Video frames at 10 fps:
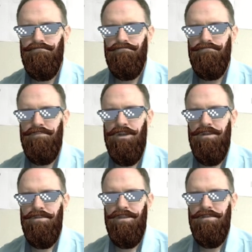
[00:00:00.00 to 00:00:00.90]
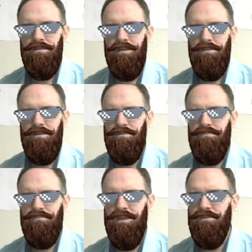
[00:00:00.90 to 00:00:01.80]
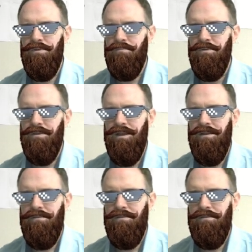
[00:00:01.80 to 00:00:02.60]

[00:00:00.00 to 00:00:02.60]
A hot, dense gas. This wouldn't, like,